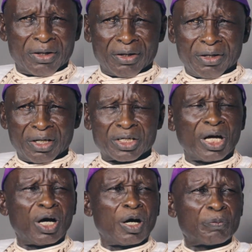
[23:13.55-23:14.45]

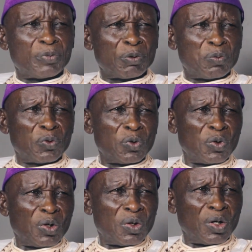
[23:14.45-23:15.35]
that our
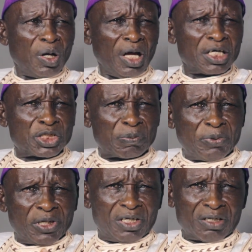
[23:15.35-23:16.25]
people are
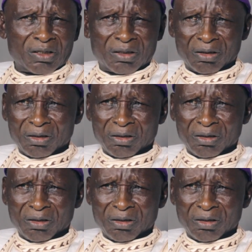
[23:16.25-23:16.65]
speaking,